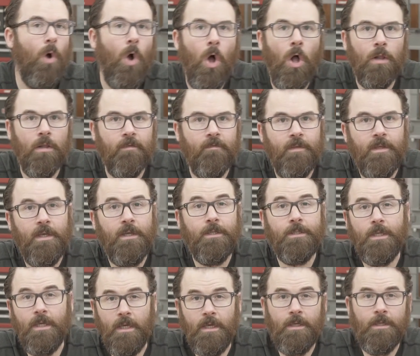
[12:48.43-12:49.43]
all of
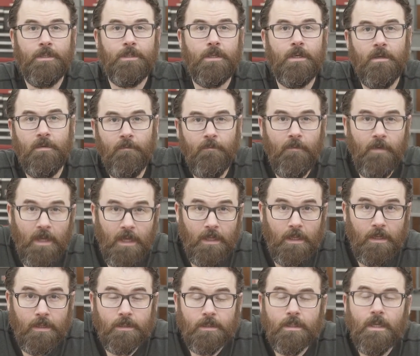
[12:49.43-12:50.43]
these is
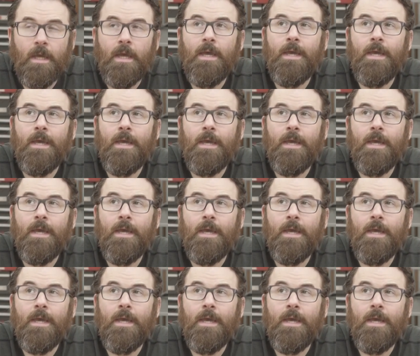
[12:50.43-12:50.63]
convenience.